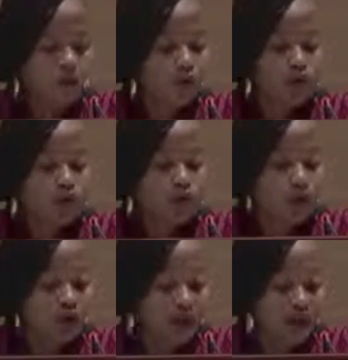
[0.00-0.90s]
We should
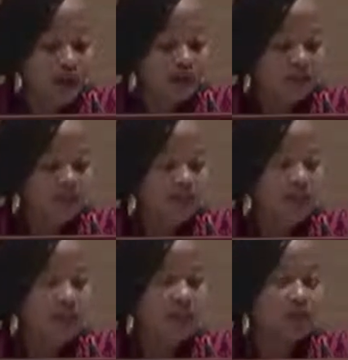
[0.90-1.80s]
not abandon
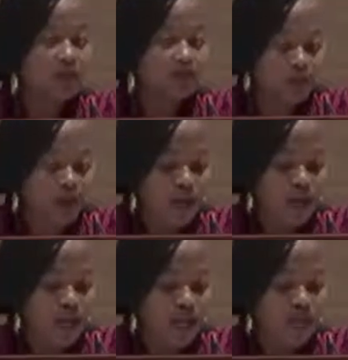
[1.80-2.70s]
productive or
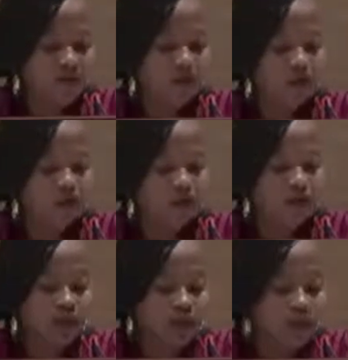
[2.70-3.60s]
promising efforts
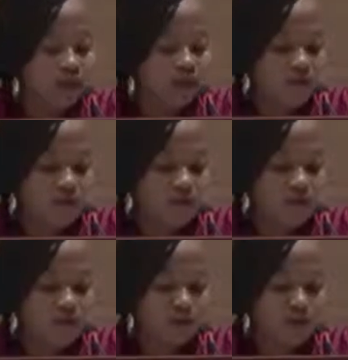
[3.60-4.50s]
in other
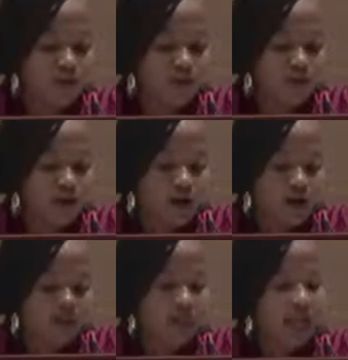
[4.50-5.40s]
forums,
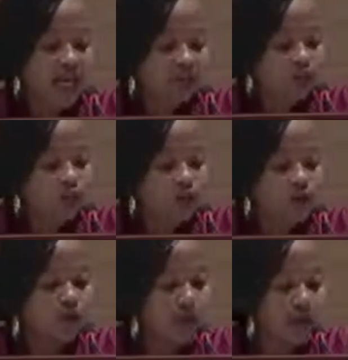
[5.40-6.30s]
but neither should
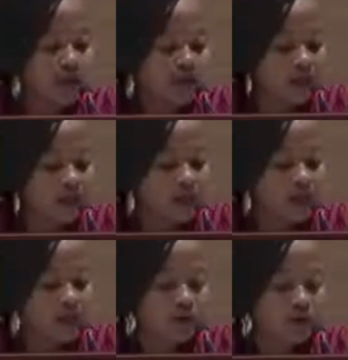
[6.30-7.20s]
we
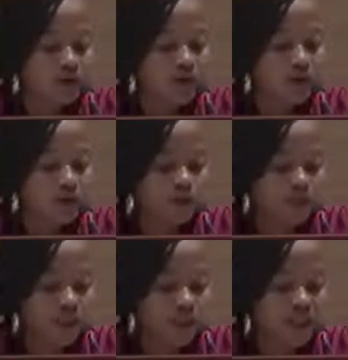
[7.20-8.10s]
ignore the
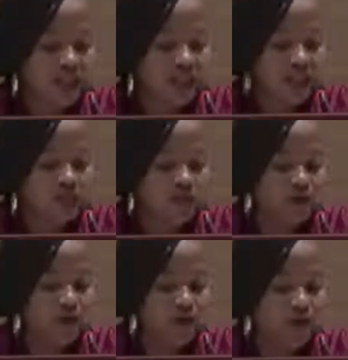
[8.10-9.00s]
opportunity that lies
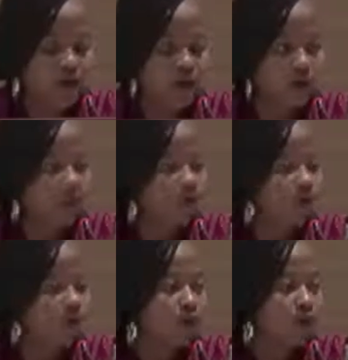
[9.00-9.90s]
before us now
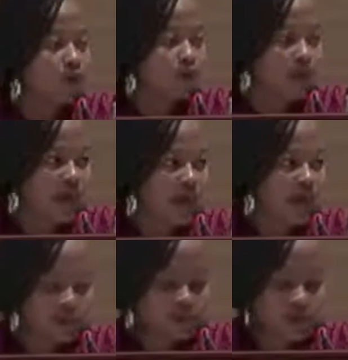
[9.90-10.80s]
to make
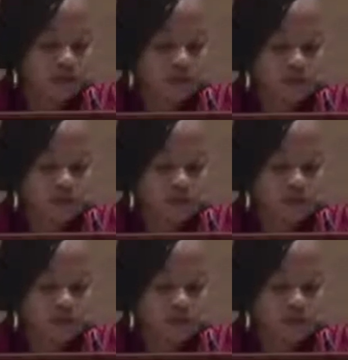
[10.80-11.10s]
history.